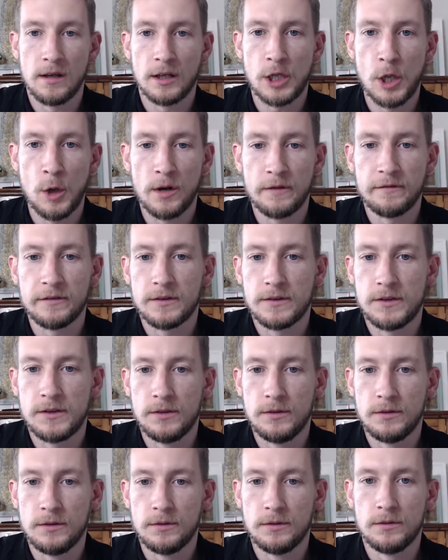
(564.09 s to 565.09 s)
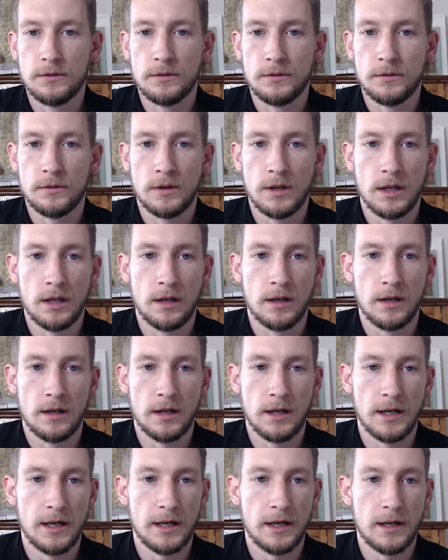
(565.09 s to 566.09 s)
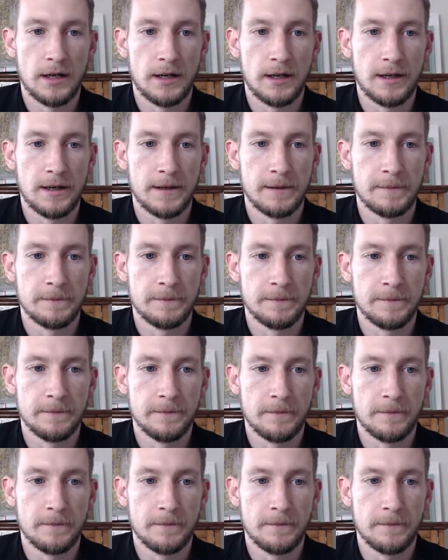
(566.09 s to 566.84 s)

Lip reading: go over to the